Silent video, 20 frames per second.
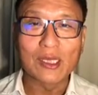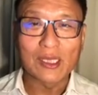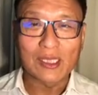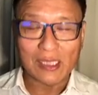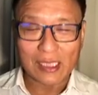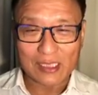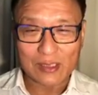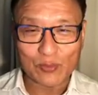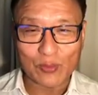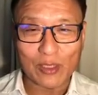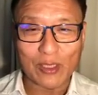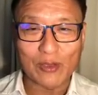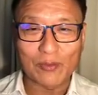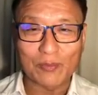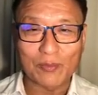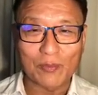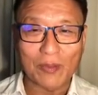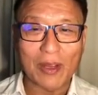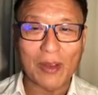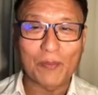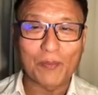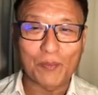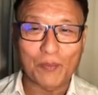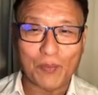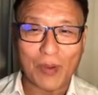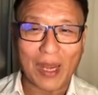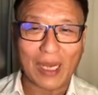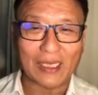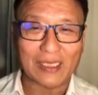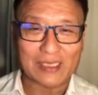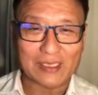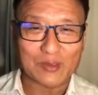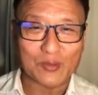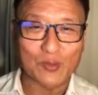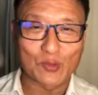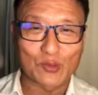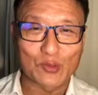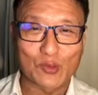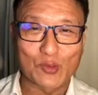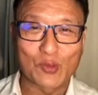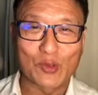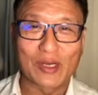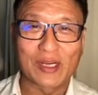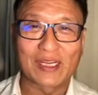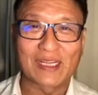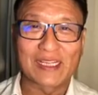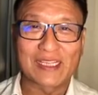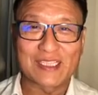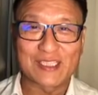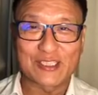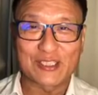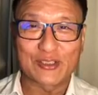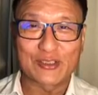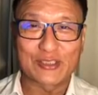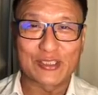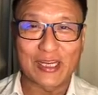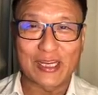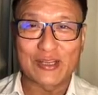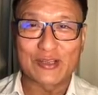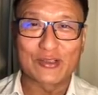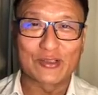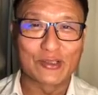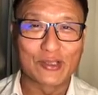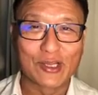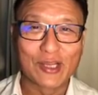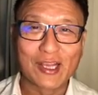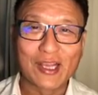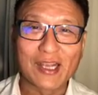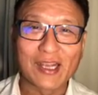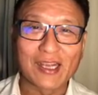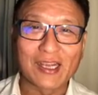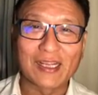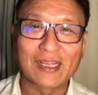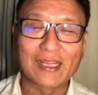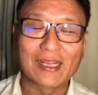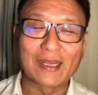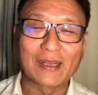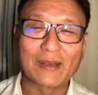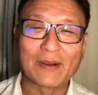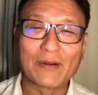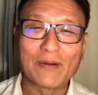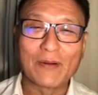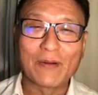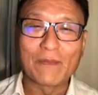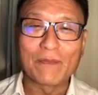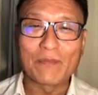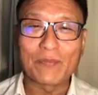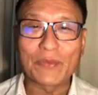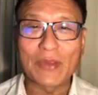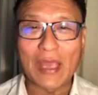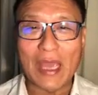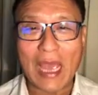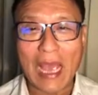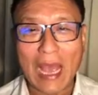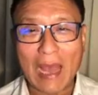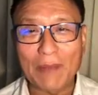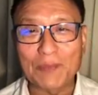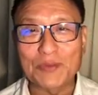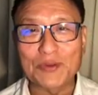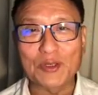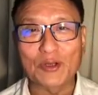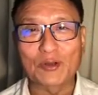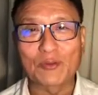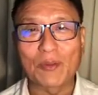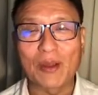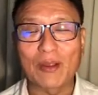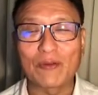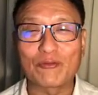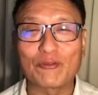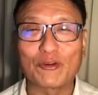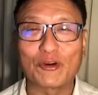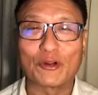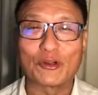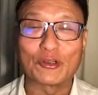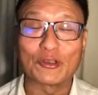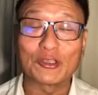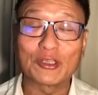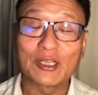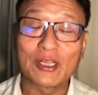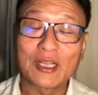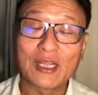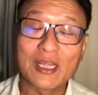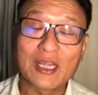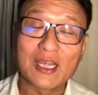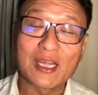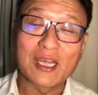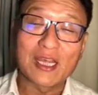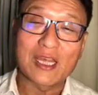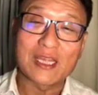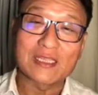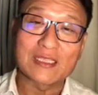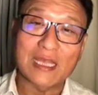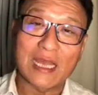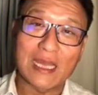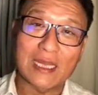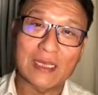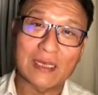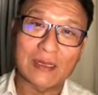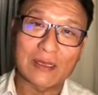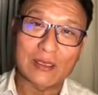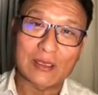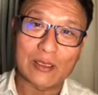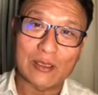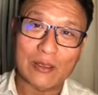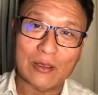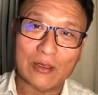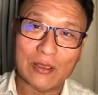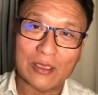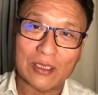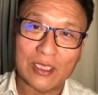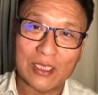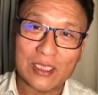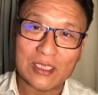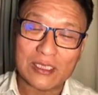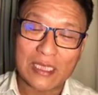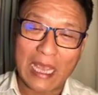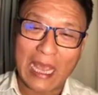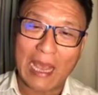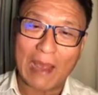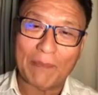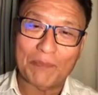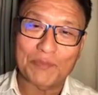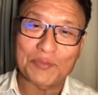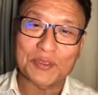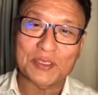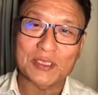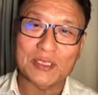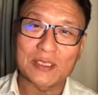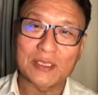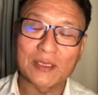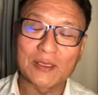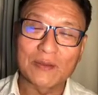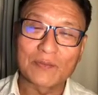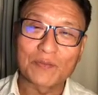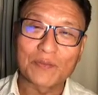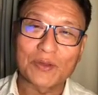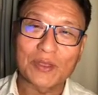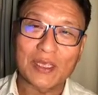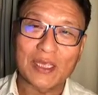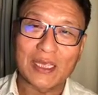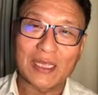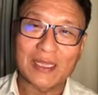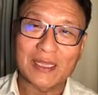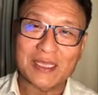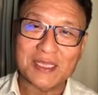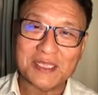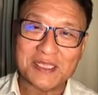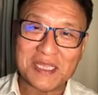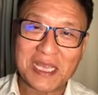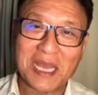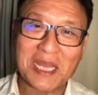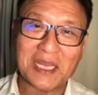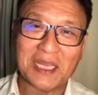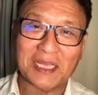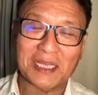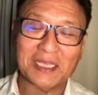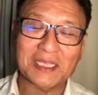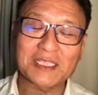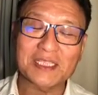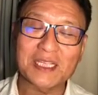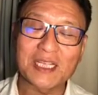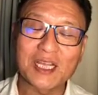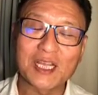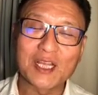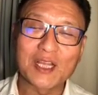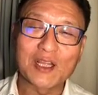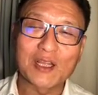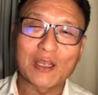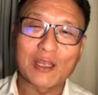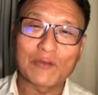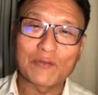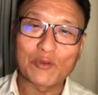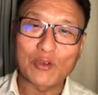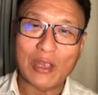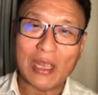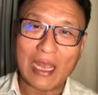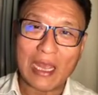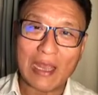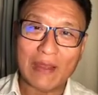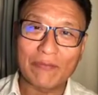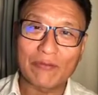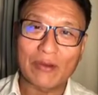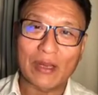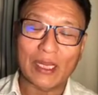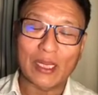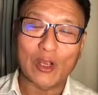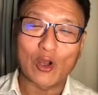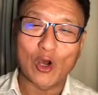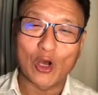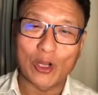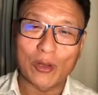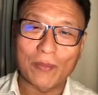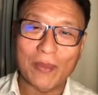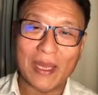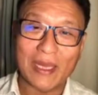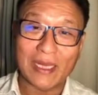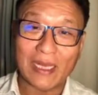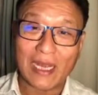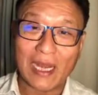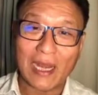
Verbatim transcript: that's one of my practice to work is to try to clear the apps on my phone. Is that these apps in the settings? If you have like automatic